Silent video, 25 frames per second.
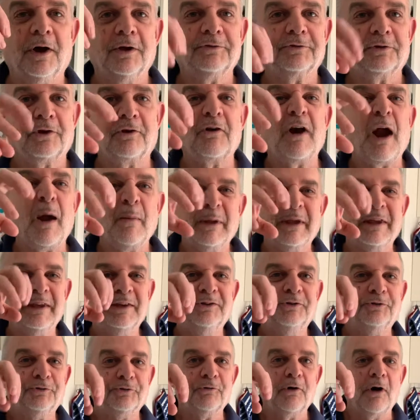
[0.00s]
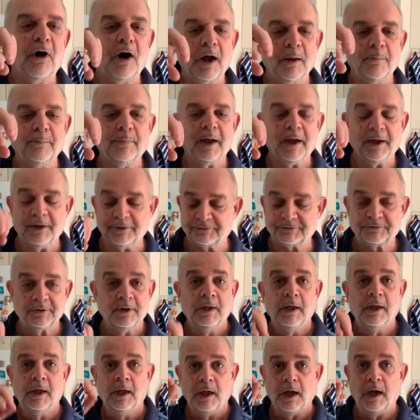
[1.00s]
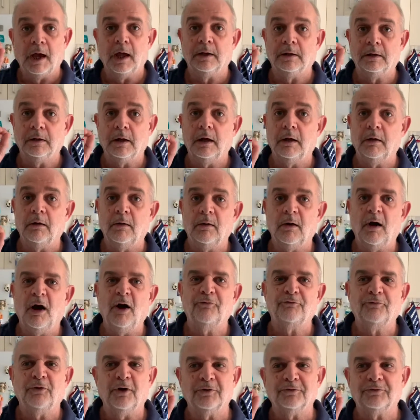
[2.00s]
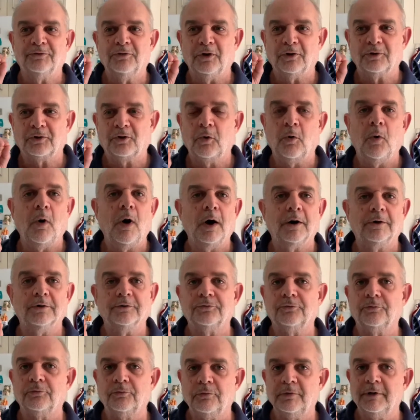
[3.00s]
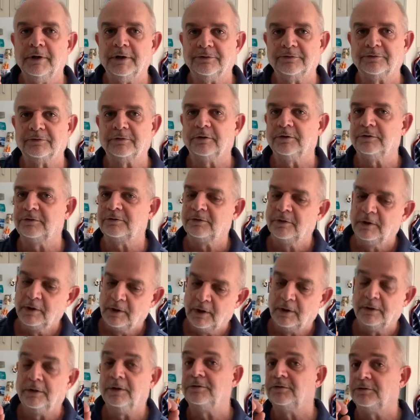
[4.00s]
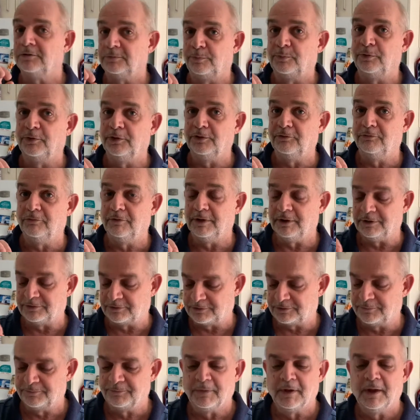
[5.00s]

crummy, dry base. And I find it's not quite as rich because this is pretty rich.